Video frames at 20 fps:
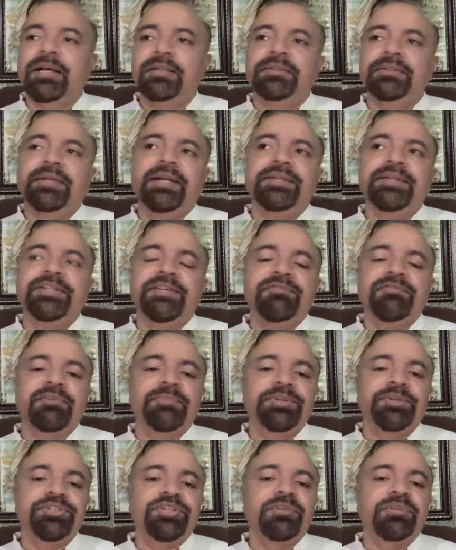that, say,
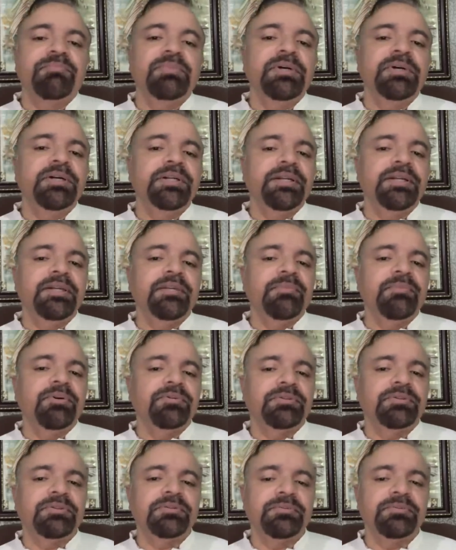from December till
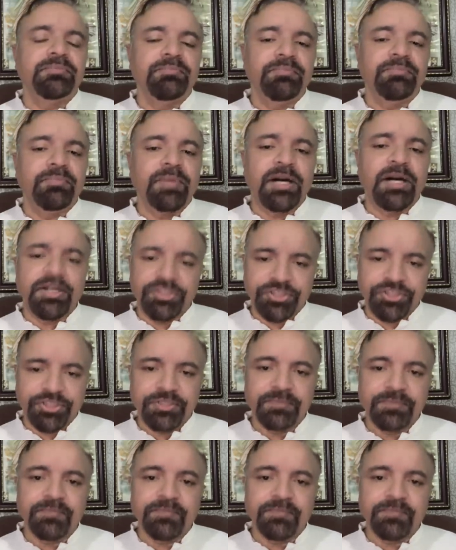about March,